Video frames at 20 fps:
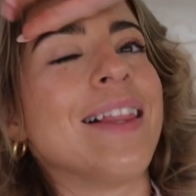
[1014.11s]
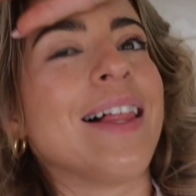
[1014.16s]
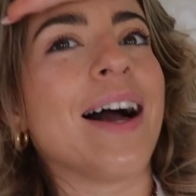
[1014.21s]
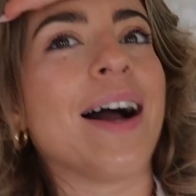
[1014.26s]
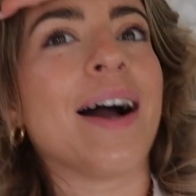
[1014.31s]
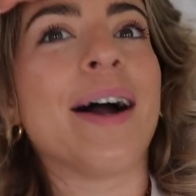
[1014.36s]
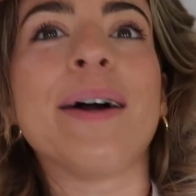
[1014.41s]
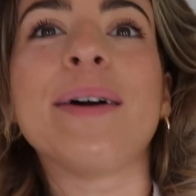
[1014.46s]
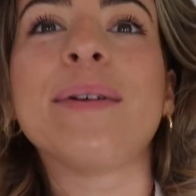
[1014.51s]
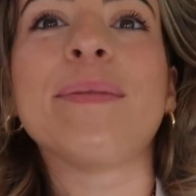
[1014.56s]

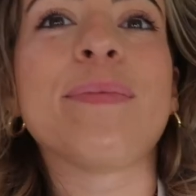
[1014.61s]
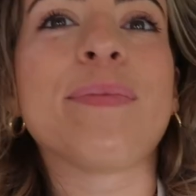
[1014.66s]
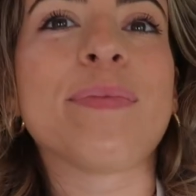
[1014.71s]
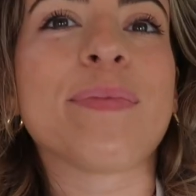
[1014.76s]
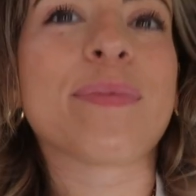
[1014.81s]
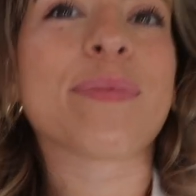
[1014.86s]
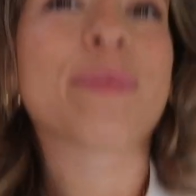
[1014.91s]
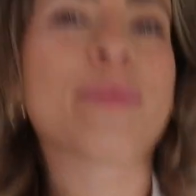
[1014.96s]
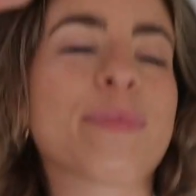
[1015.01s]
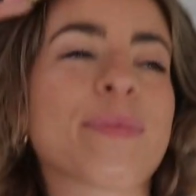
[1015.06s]

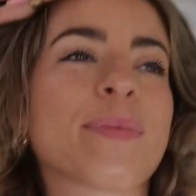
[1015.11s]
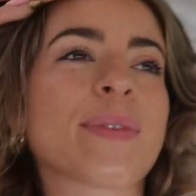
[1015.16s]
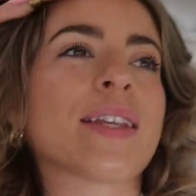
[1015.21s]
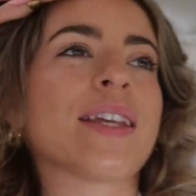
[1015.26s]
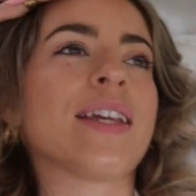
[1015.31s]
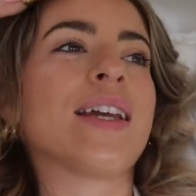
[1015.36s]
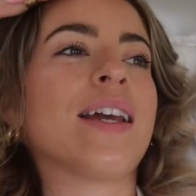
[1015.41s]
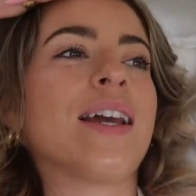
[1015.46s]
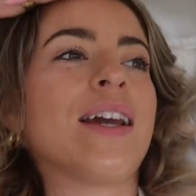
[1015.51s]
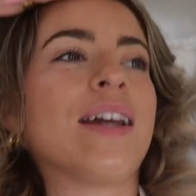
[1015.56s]
Um,
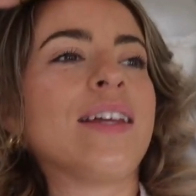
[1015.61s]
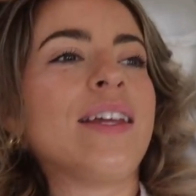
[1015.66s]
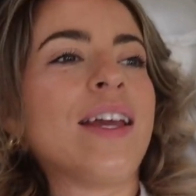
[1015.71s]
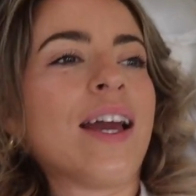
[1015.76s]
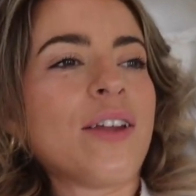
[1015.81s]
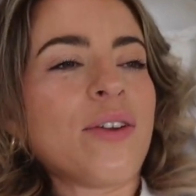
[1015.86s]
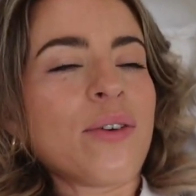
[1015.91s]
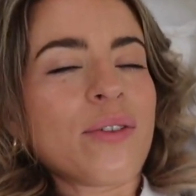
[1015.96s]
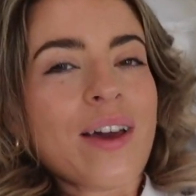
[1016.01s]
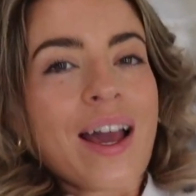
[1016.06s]

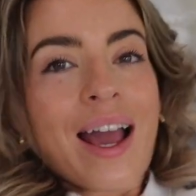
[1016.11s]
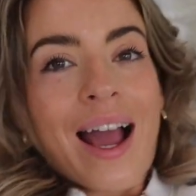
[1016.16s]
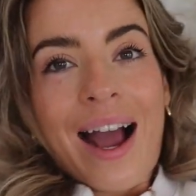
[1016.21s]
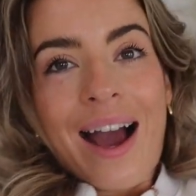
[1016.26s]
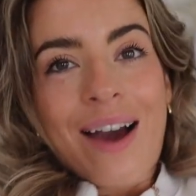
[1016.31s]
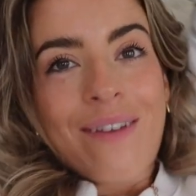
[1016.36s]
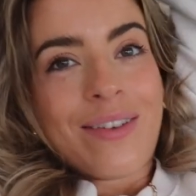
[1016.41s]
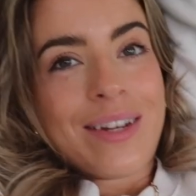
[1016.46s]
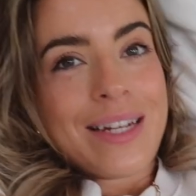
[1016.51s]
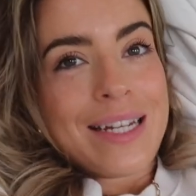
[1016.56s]
yeah, not that I
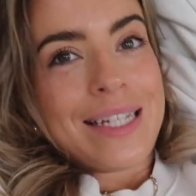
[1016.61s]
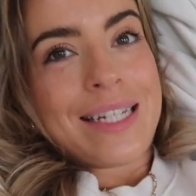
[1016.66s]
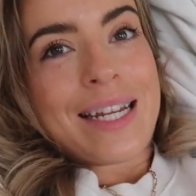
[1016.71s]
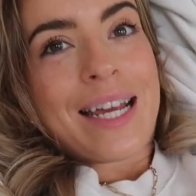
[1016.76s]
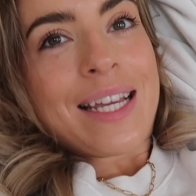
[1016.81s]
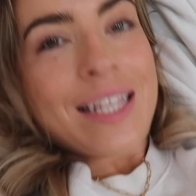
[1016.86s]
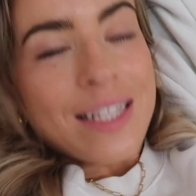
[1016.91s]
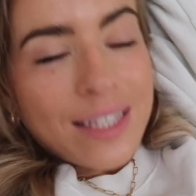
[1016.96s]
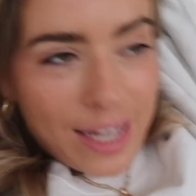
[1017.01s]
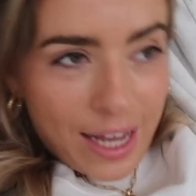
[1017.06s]
have any
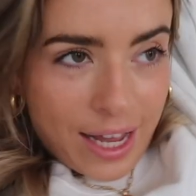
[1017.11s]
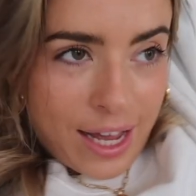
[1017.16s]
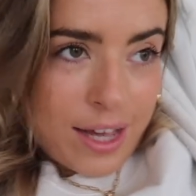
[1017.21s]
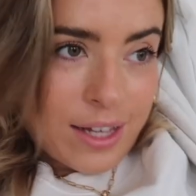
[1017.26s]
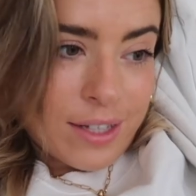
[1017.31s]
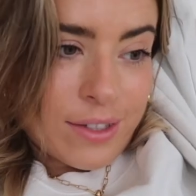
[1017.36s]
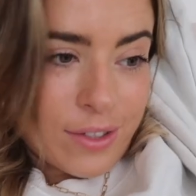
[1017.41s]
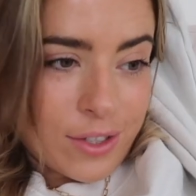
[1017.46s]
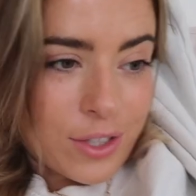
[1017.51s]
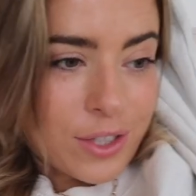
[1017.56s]
dates
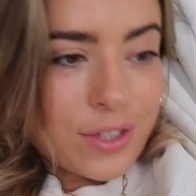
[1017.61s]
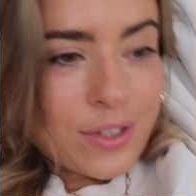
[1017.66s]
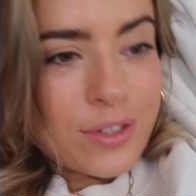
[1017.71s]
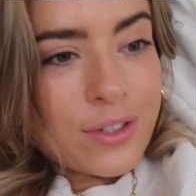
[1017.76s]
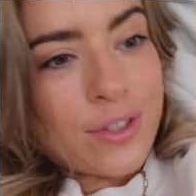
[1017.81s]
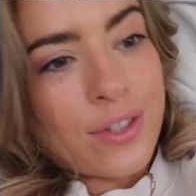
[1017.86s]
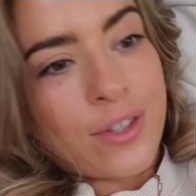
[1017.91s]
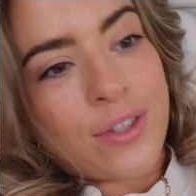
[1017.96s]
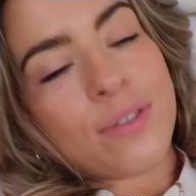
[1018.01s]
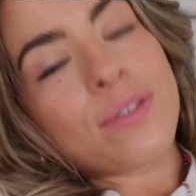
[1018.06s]
as
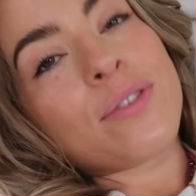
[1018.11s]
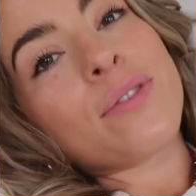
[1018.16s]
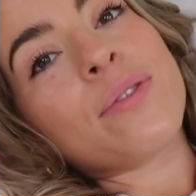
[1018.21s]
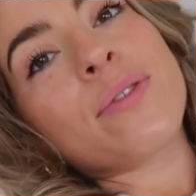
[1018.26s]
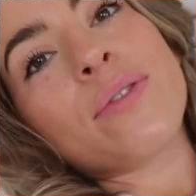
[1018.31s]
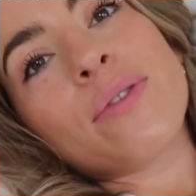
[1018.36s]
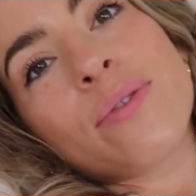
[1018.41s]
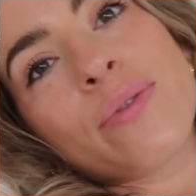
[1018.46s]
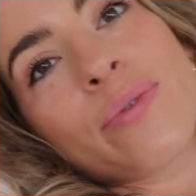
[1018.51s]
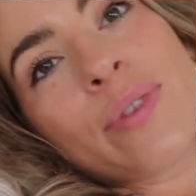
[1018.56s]

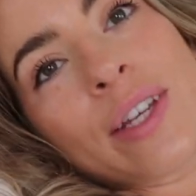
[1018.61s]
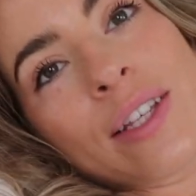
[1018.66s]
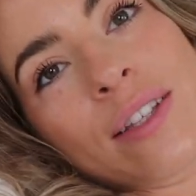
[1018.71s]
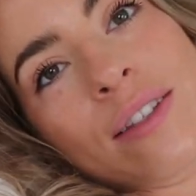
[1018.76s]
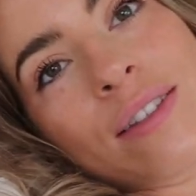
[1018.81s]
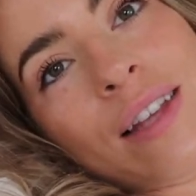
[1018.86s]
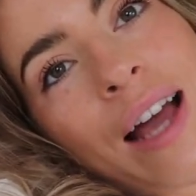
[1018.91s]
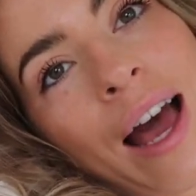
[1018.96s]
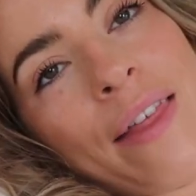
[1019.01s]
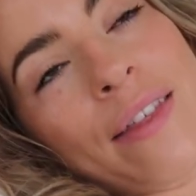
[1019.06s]
this
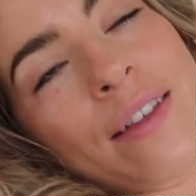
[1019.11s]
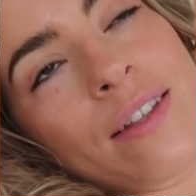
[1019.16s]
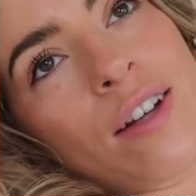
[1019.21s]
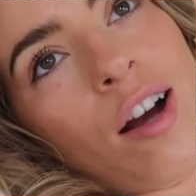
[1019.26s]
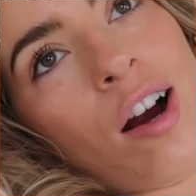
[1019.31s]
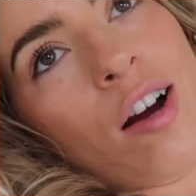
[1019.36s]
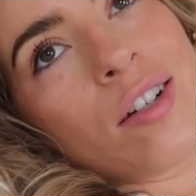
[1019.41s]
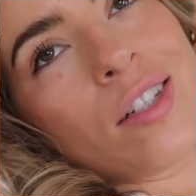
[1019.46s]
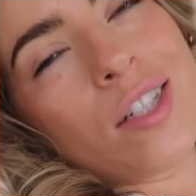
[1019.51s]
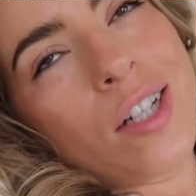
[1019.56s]
at this
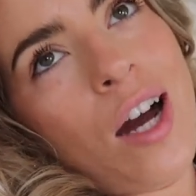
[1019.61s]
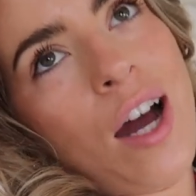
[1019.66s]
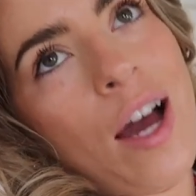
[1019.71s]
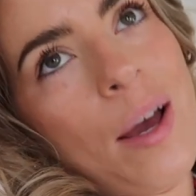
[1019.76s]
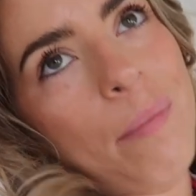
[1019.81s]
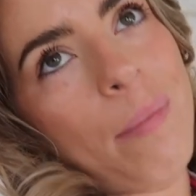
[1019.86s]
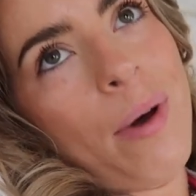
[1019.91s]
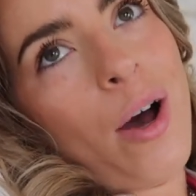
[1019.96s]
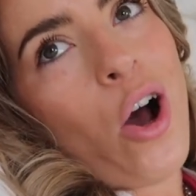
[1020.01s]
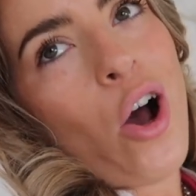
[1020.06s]
current
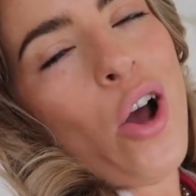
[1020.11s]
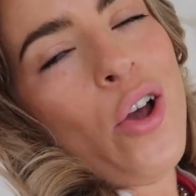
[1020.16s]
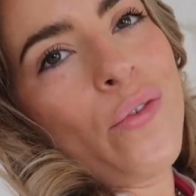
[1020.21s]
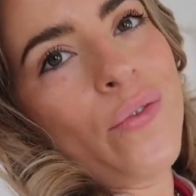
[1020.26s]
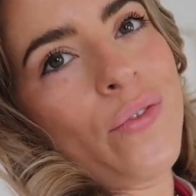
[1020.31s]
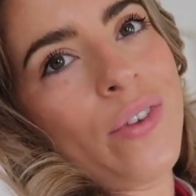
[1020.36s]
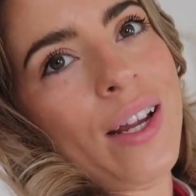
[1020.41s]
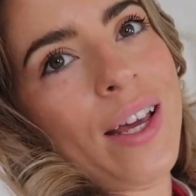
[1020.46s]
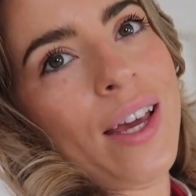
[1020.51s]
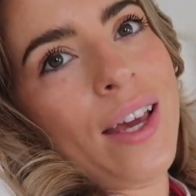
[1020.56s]
time but
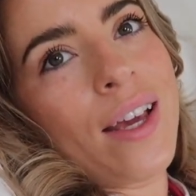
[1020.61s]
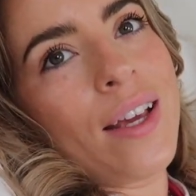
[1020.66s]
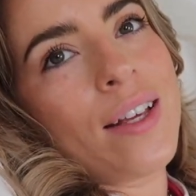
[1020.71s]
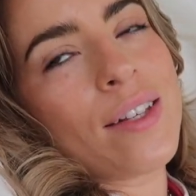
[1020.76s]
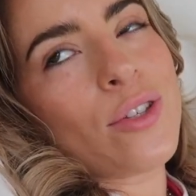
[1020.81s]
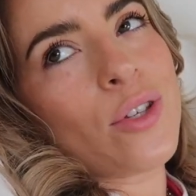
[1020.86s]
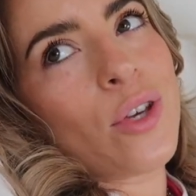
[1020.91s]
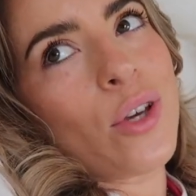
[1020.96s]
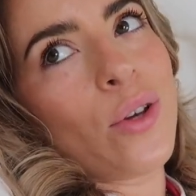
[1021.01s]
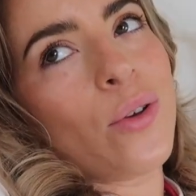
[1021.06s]
hopefully
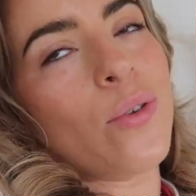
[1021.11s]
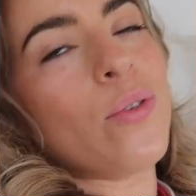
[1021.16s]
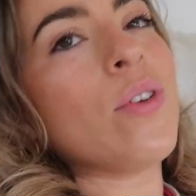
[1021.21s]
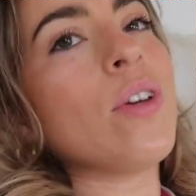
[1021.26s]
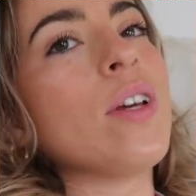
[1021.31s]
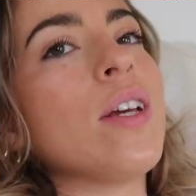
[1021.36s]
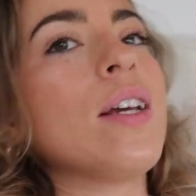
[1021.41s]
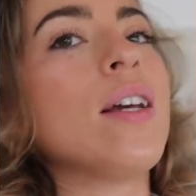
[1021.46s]
soon